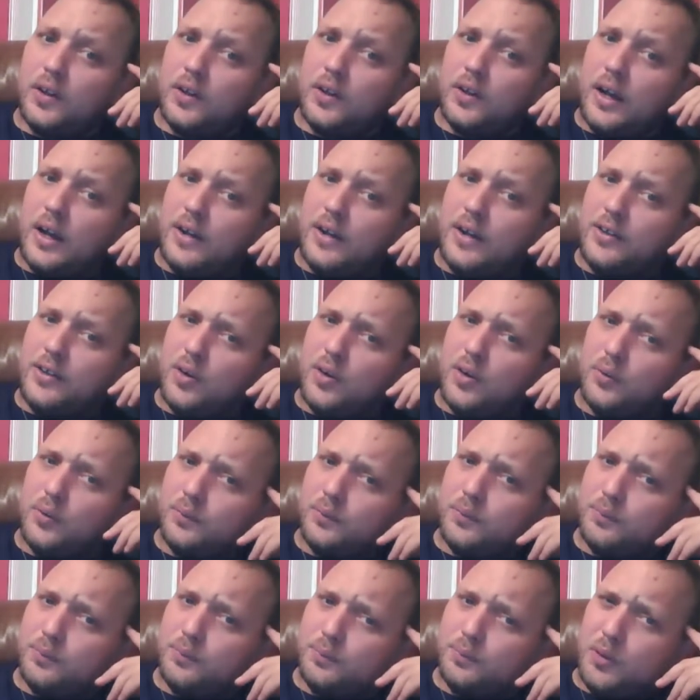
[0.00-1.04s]
I don't
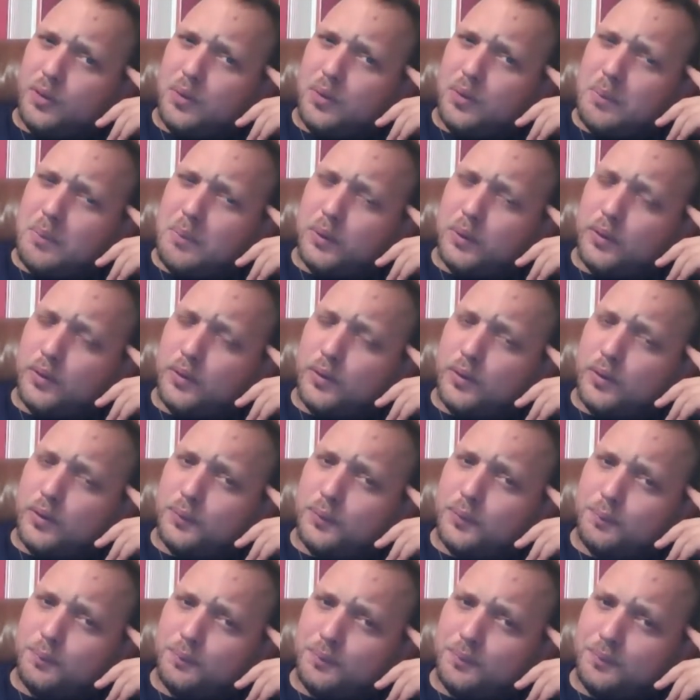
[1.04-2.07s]
remember
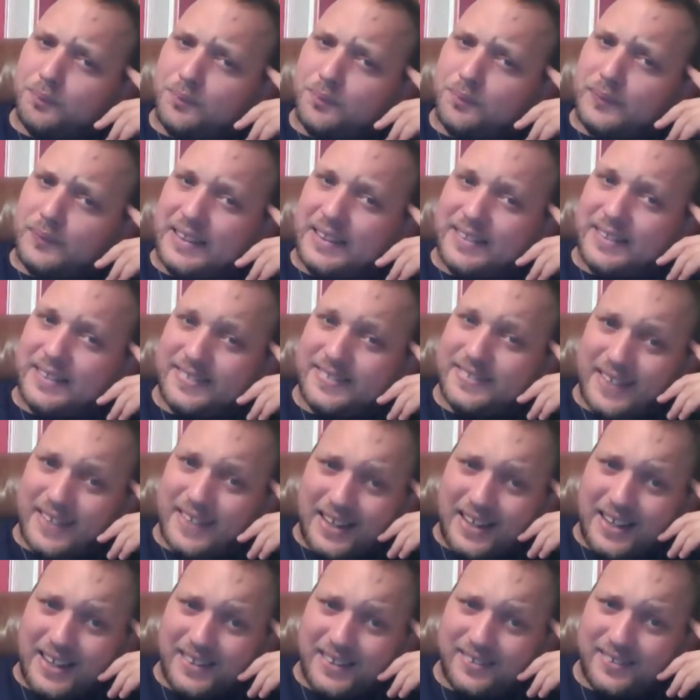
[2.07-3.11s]

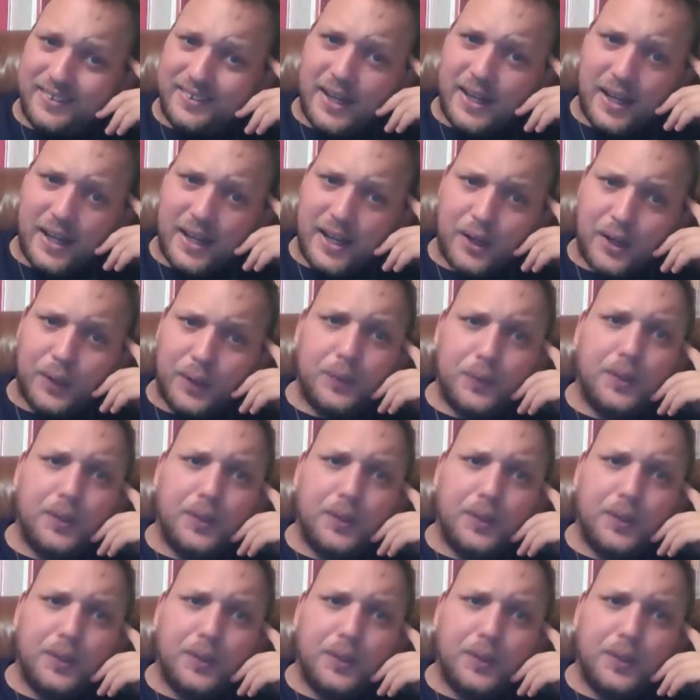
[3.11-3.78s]
exactly how.